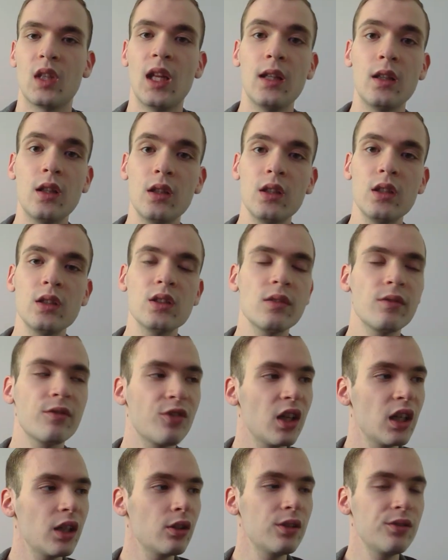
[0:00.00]
And it is a
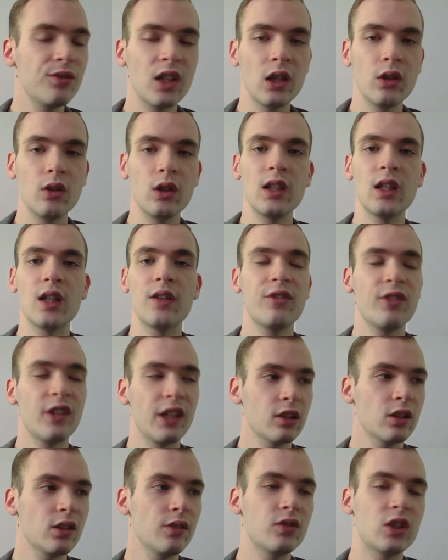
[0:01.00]
very, very
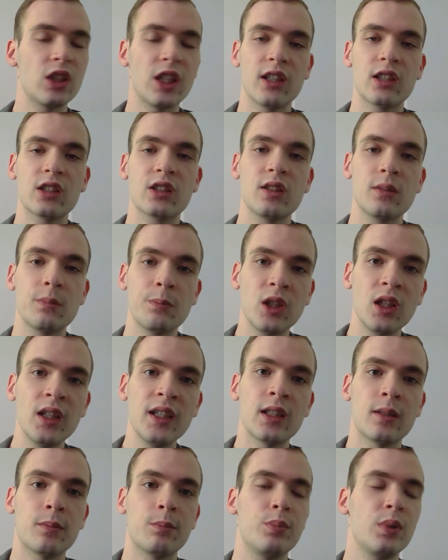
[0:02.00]
effective deck to
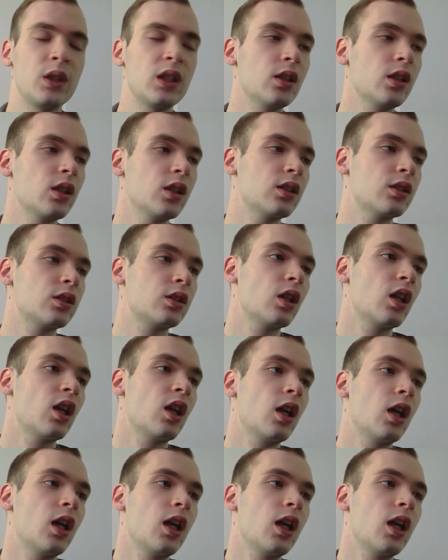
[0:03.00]
play, because